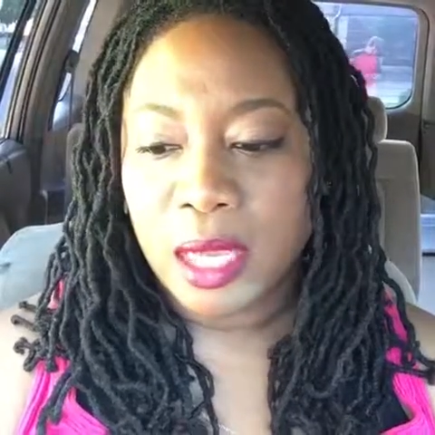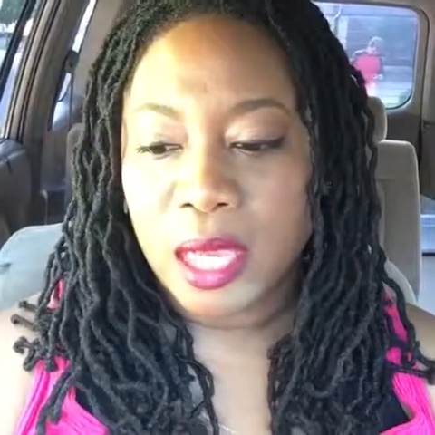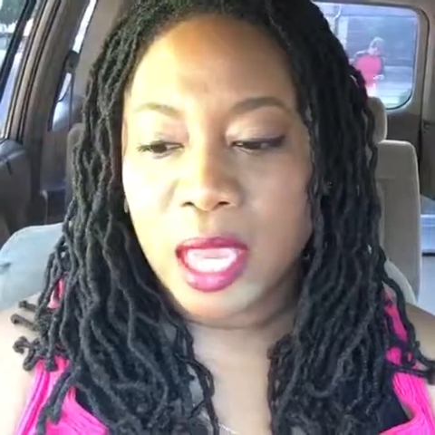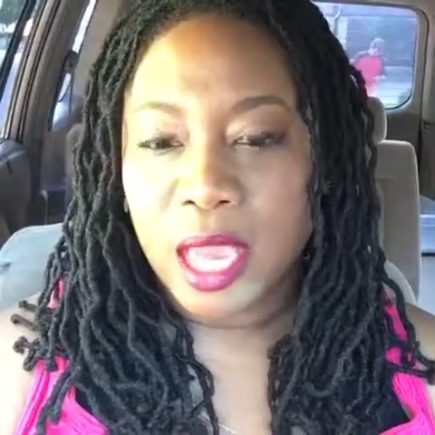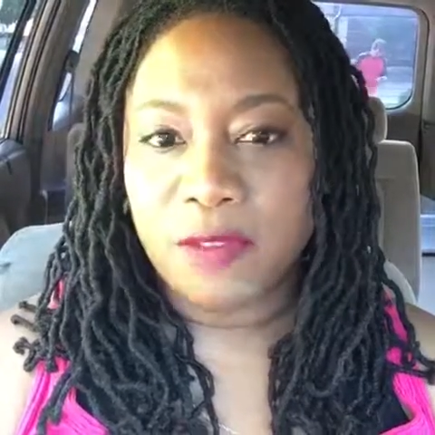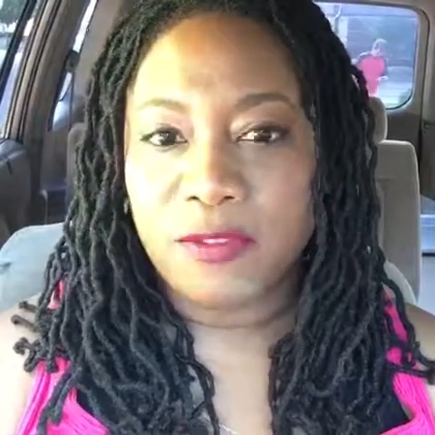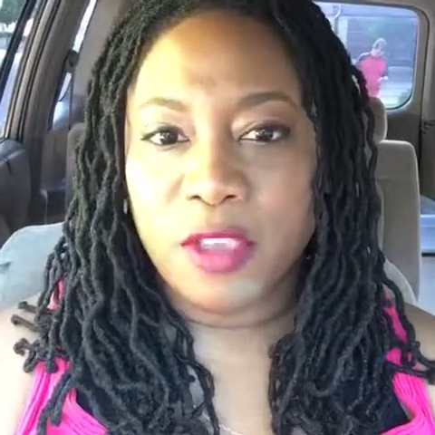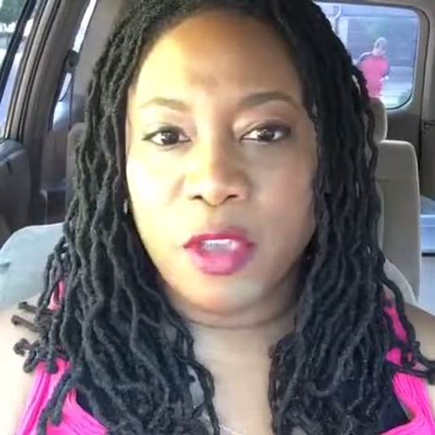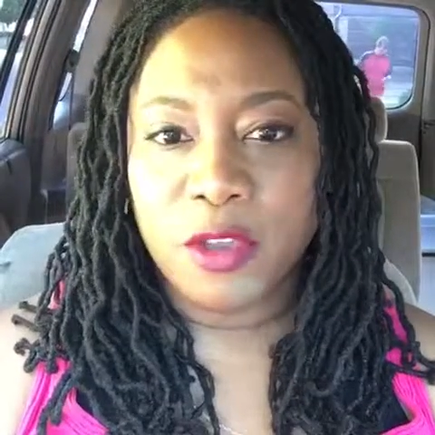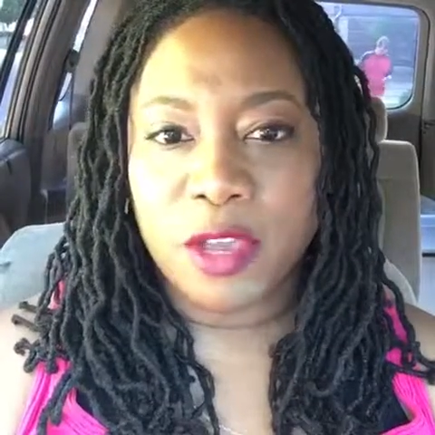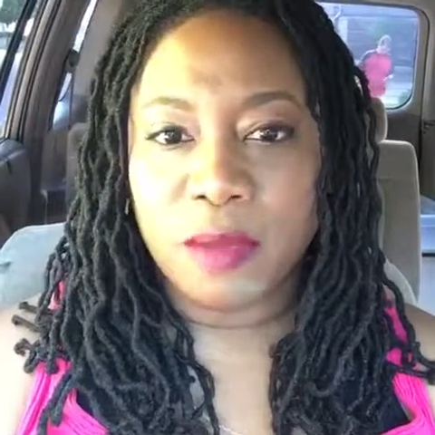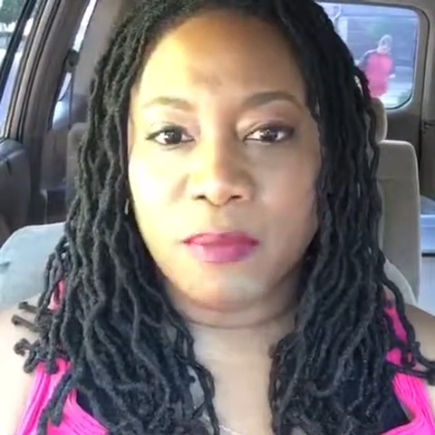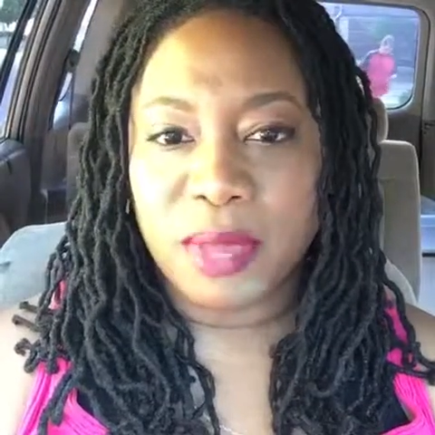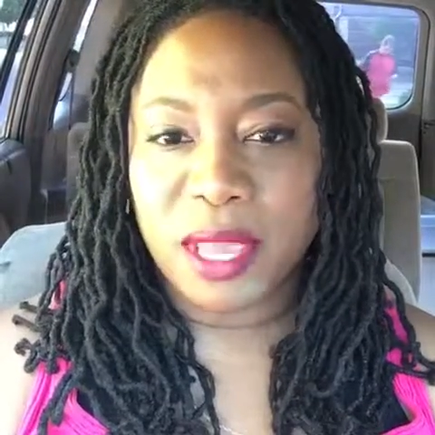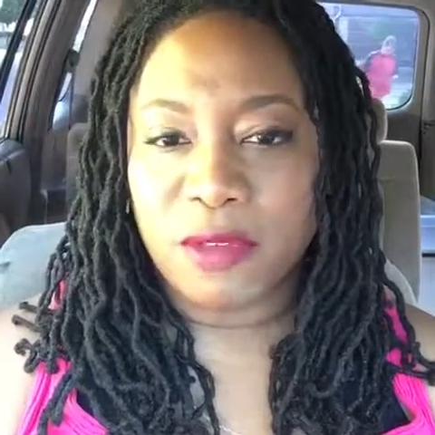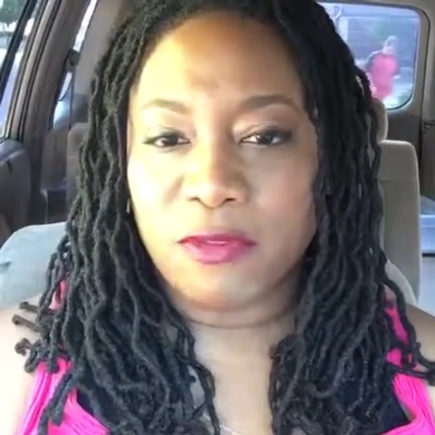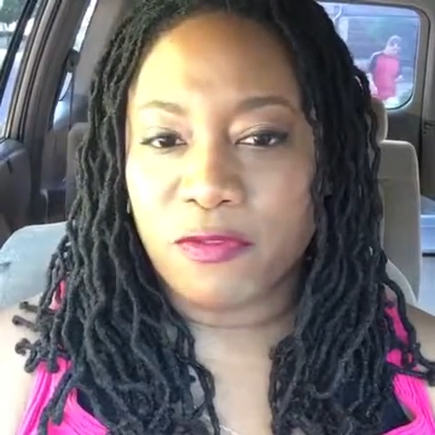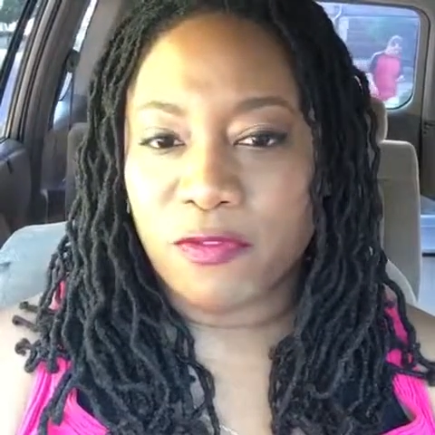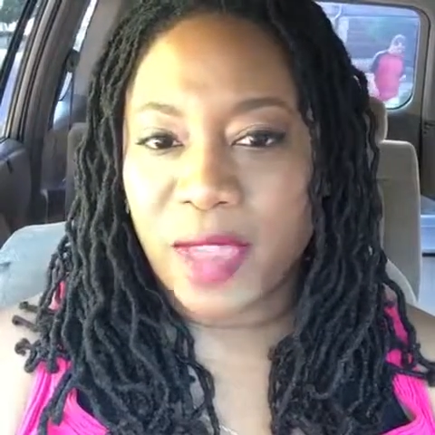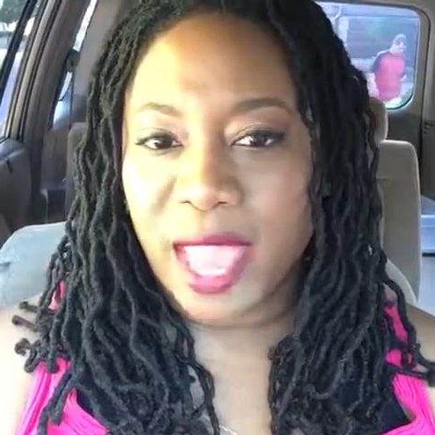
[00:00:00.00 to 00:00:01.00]
If you can
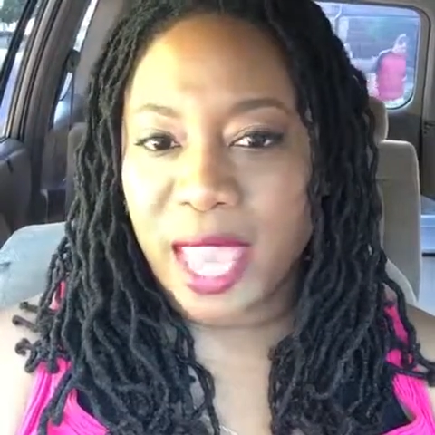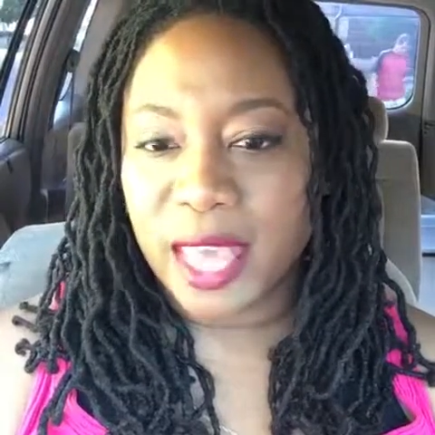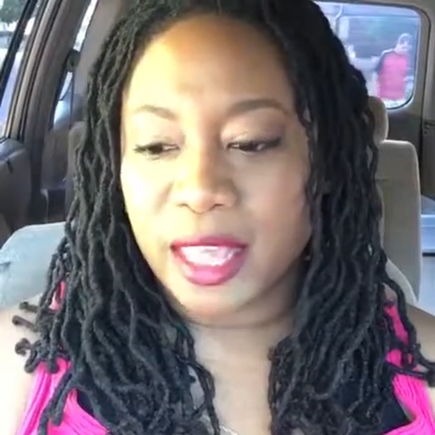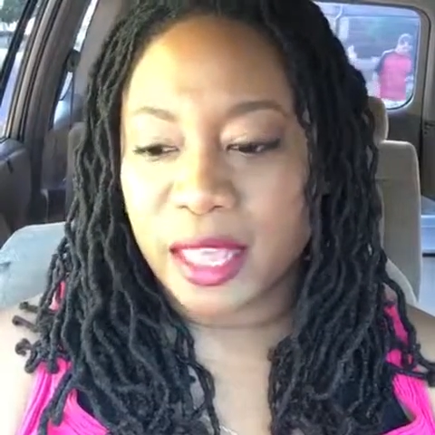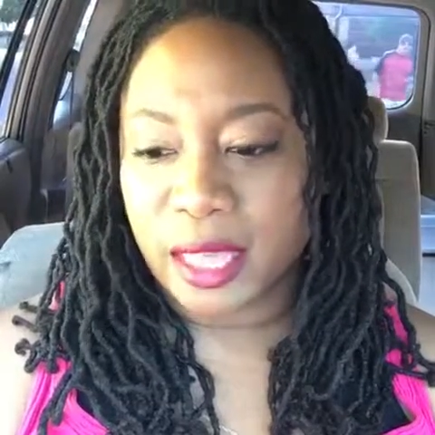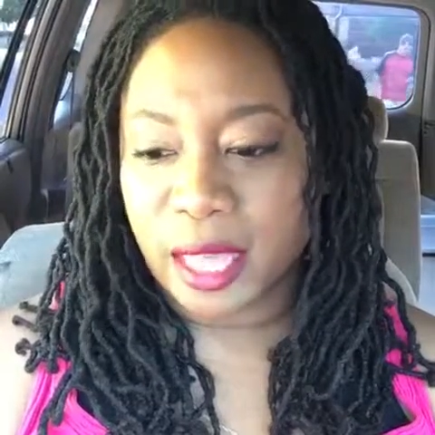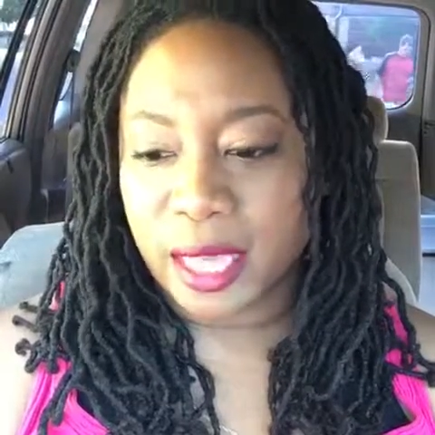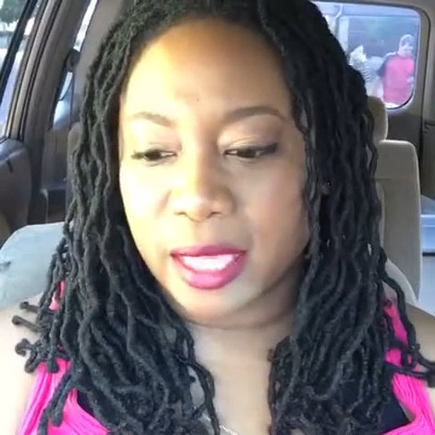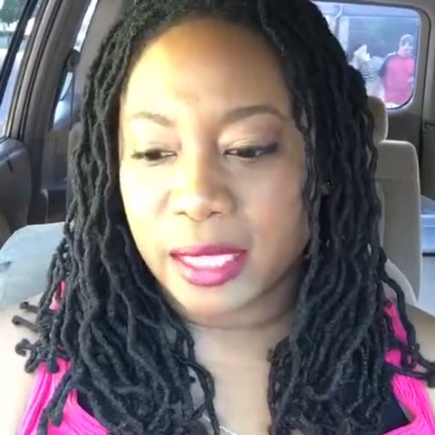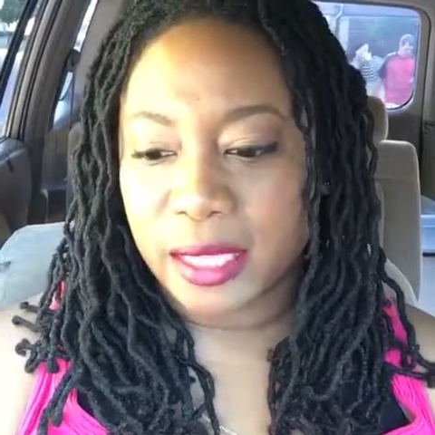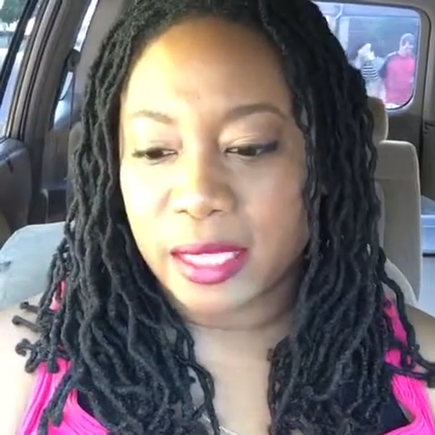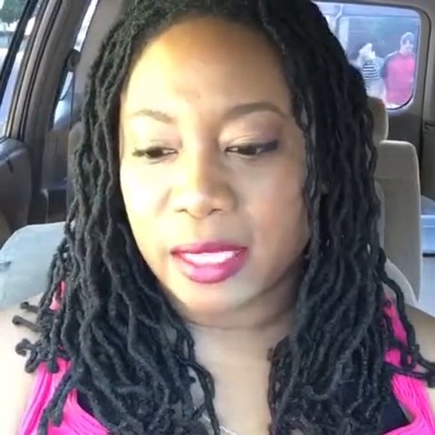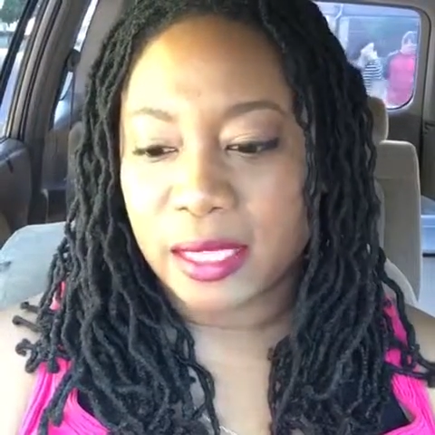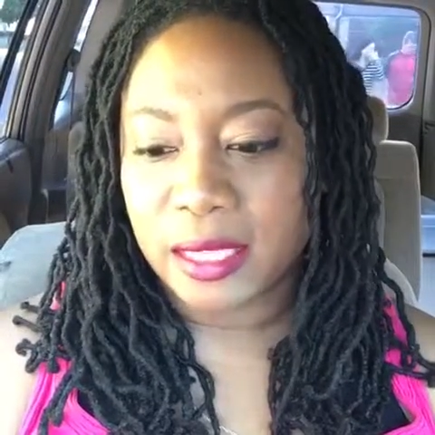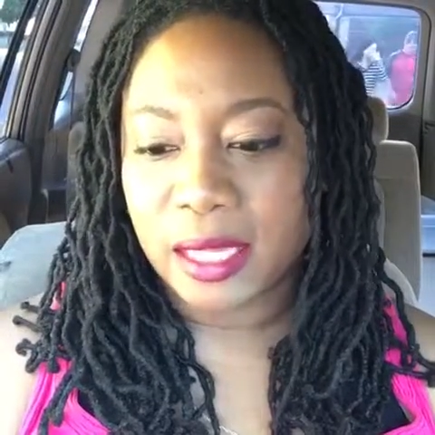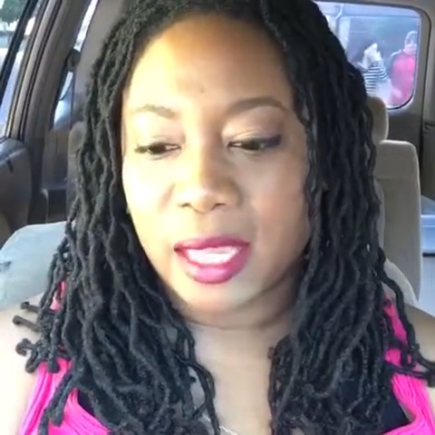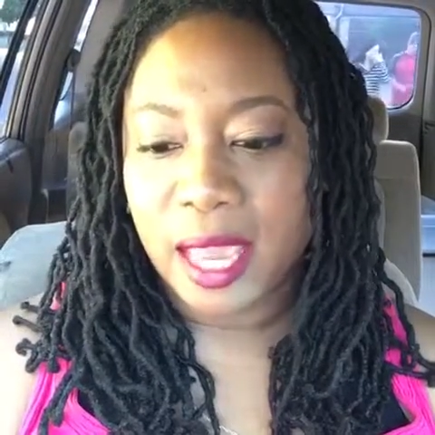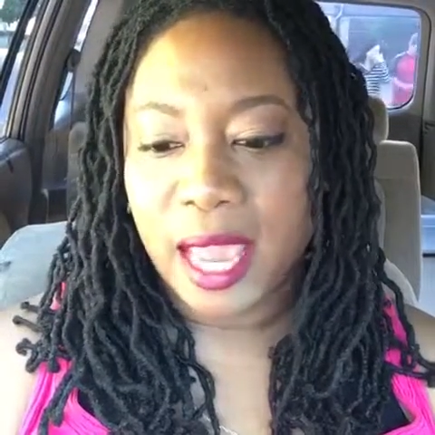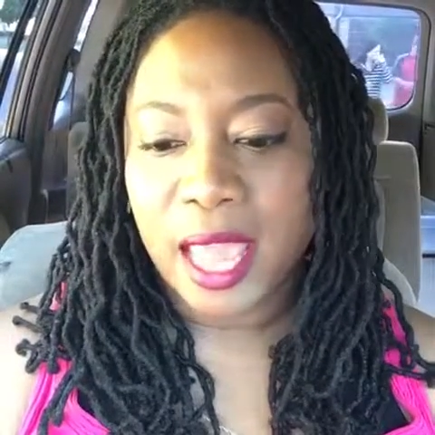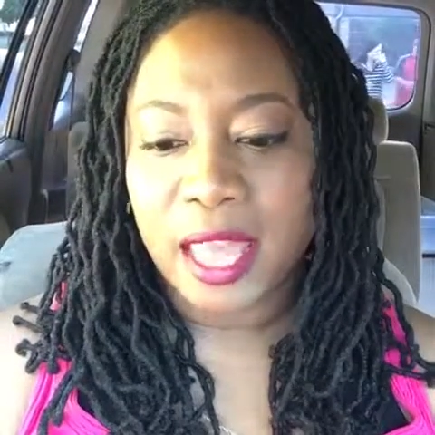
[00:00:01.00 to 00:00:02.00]
be faithless